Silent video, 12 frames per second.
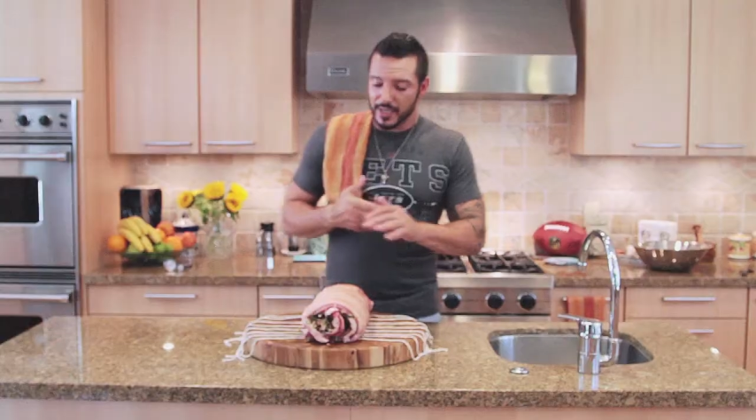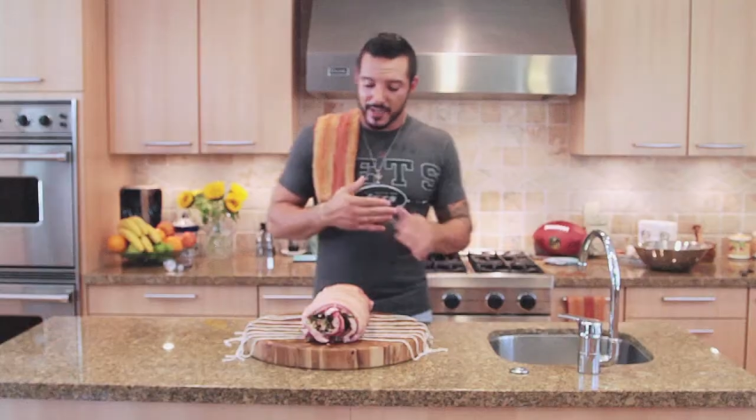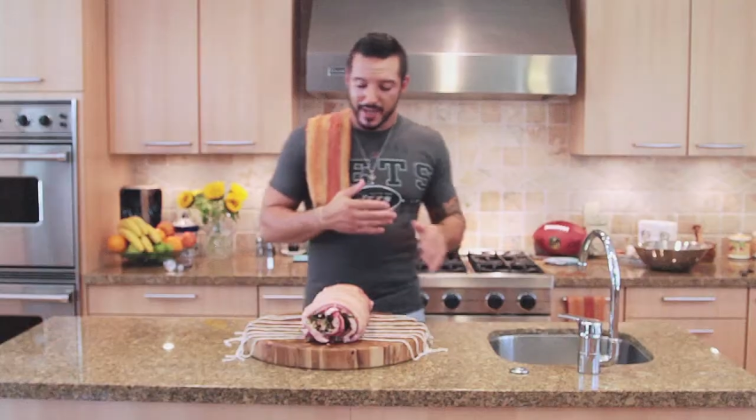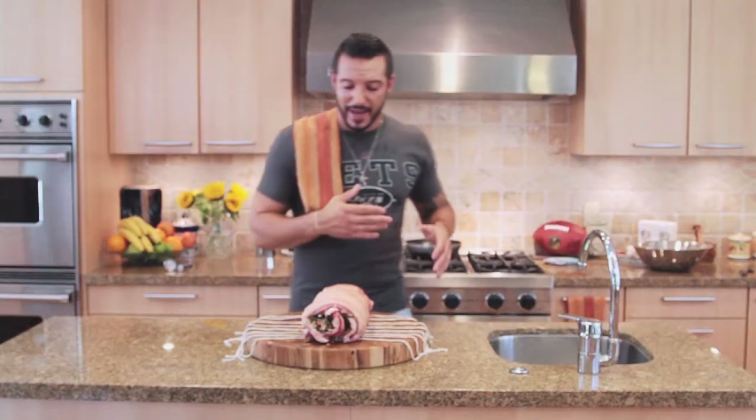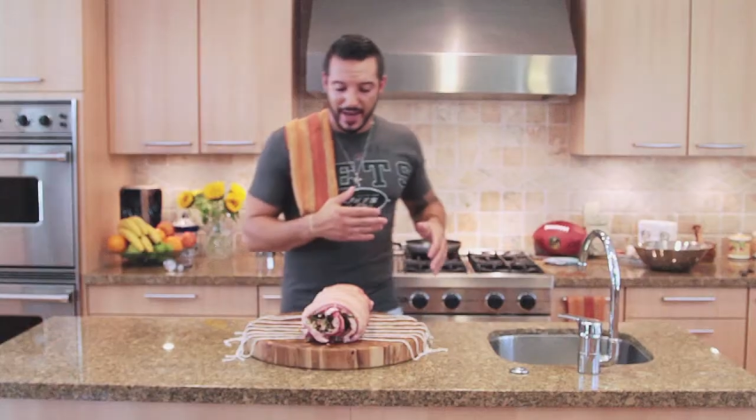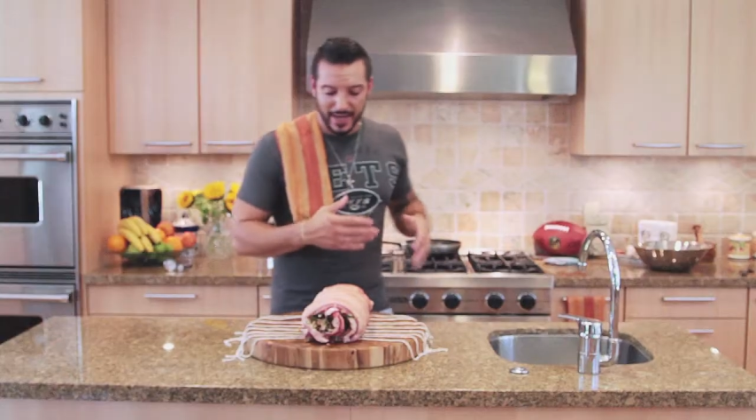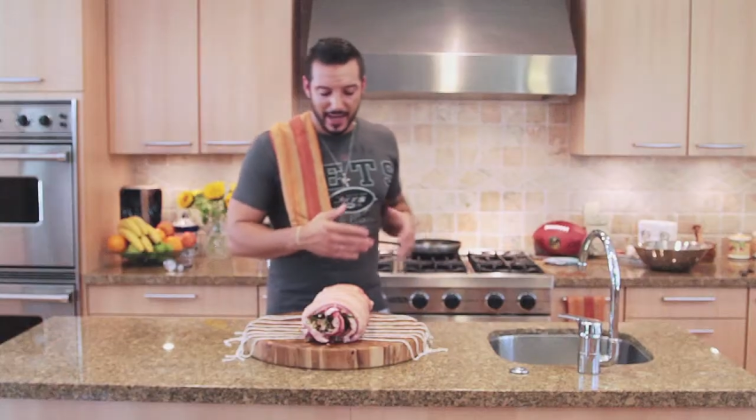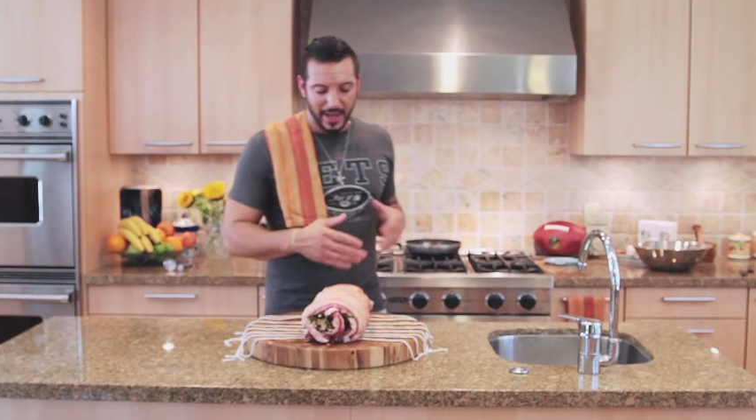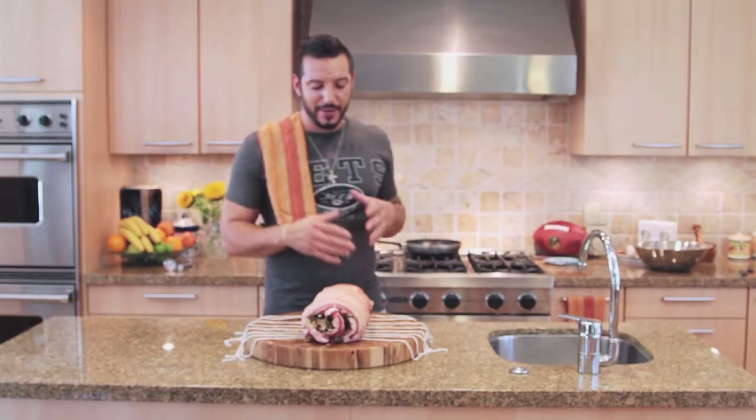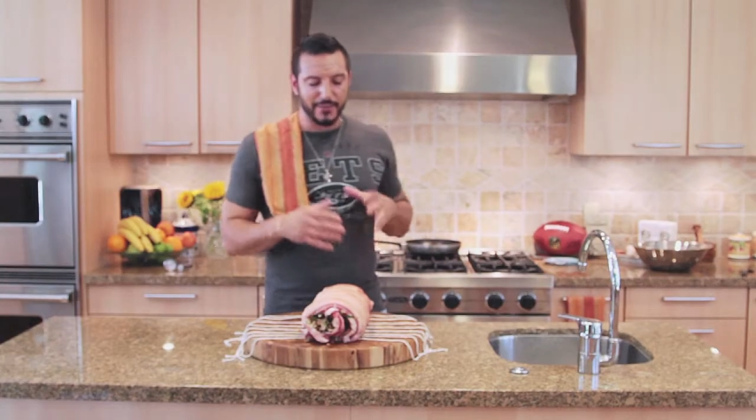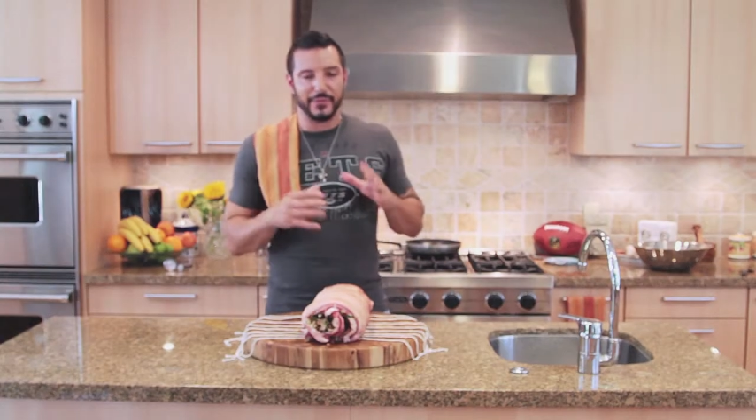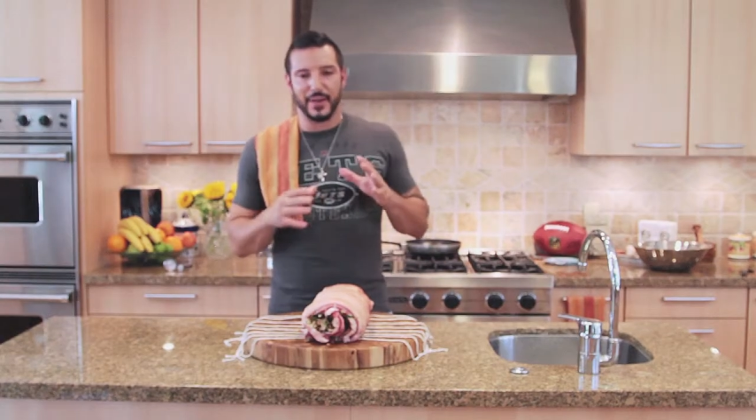And
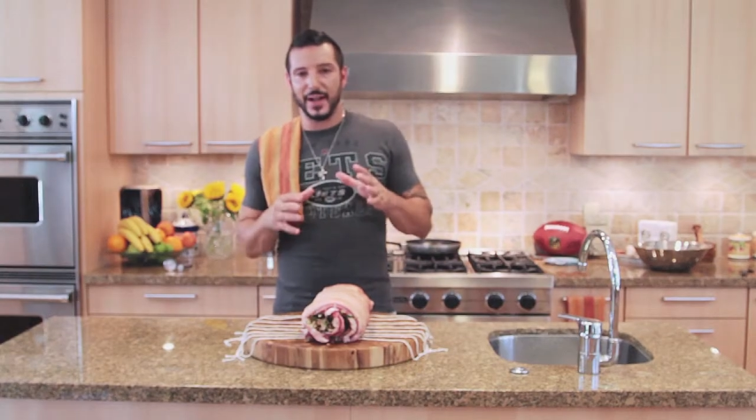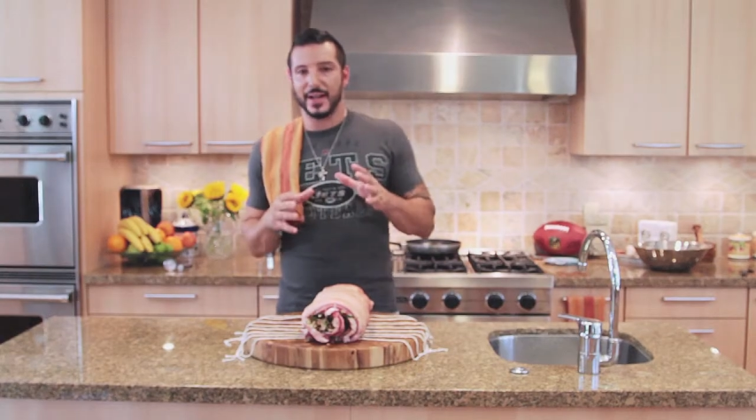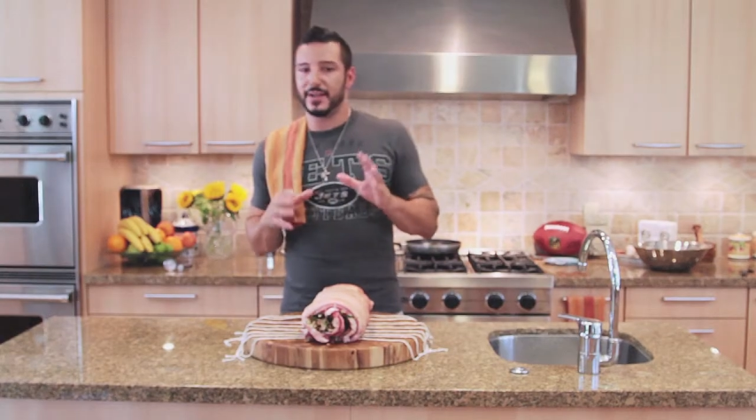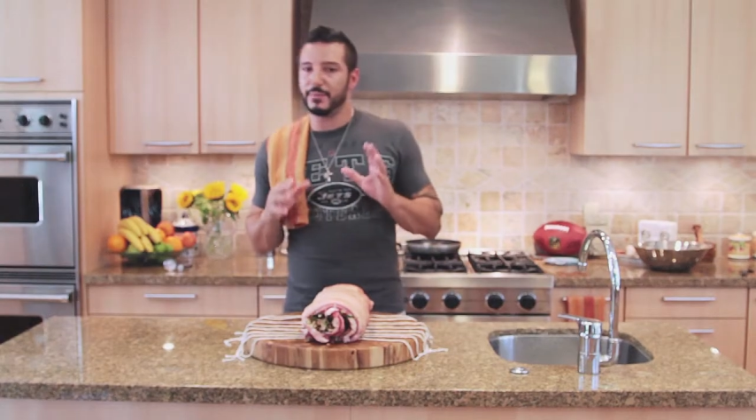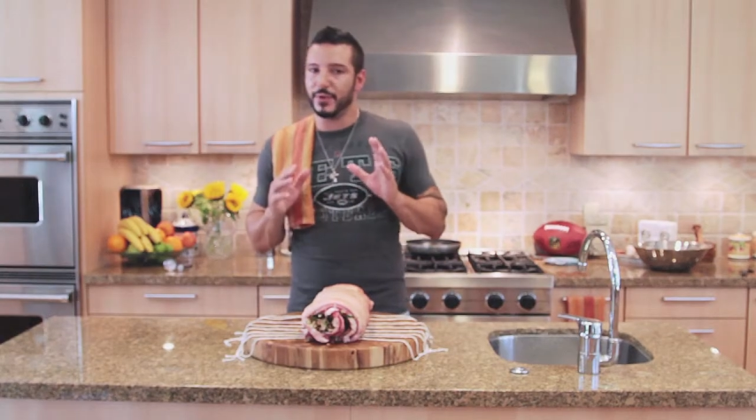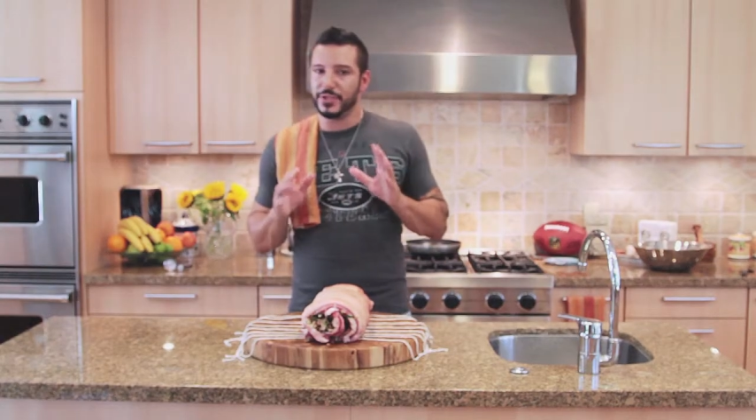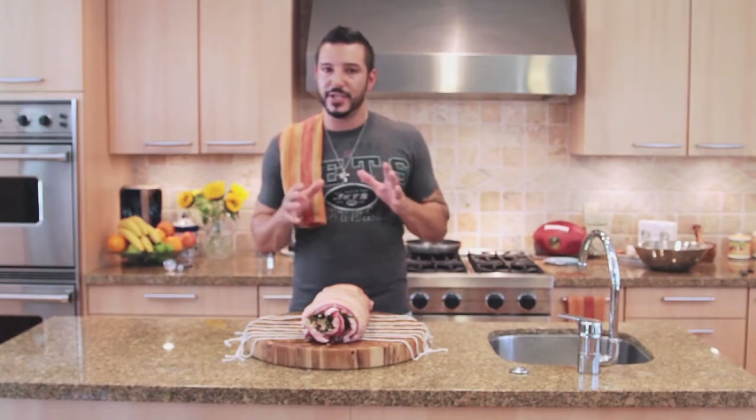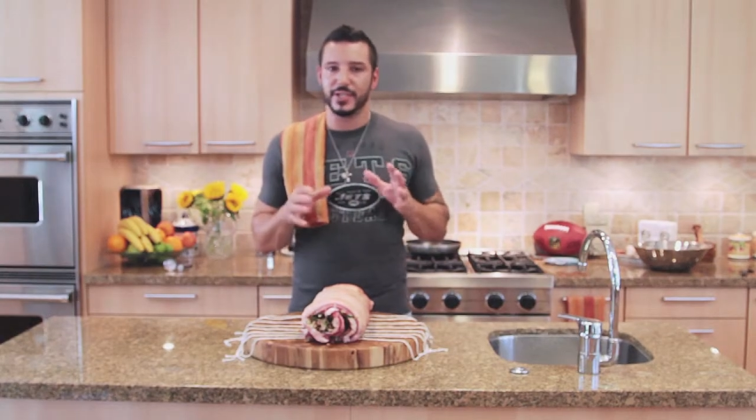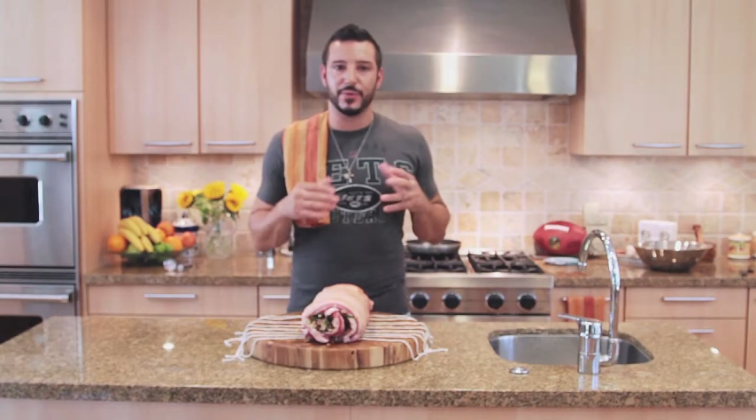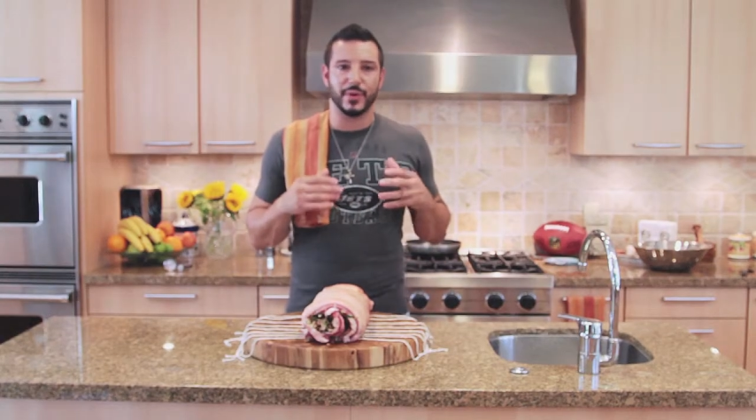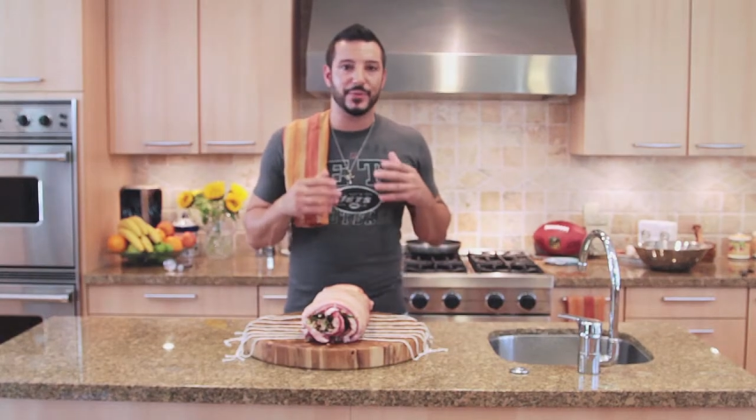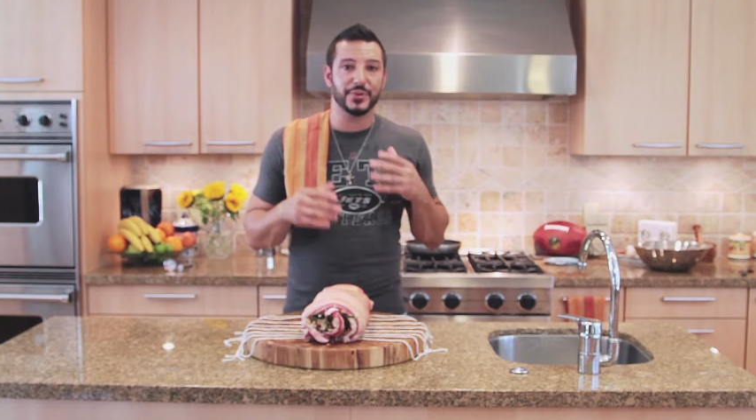I find it much
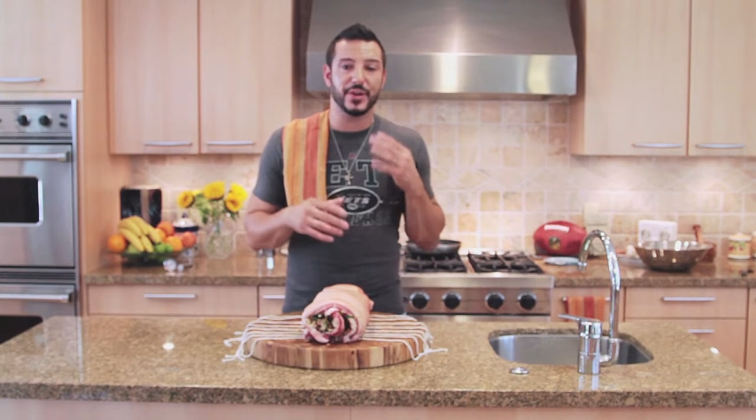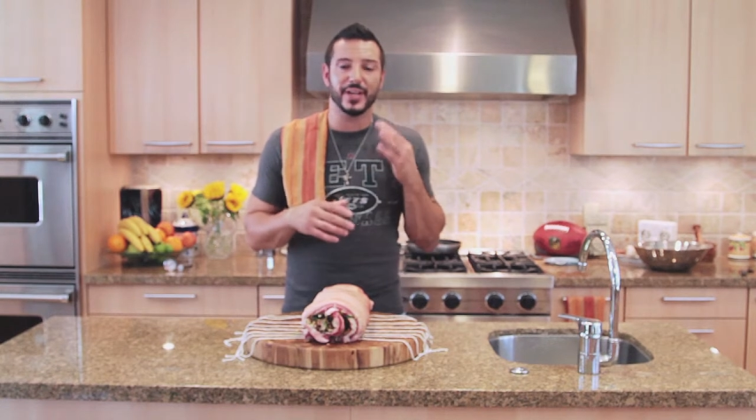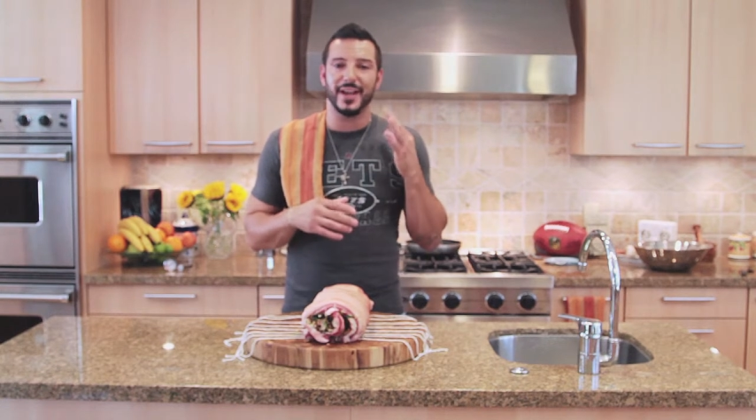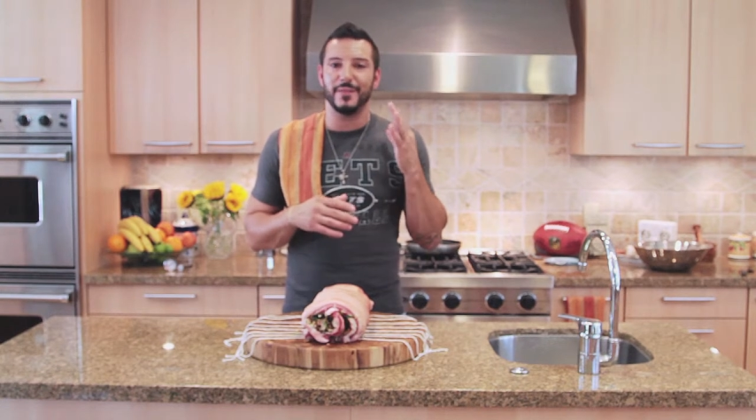easier when I'm cooking.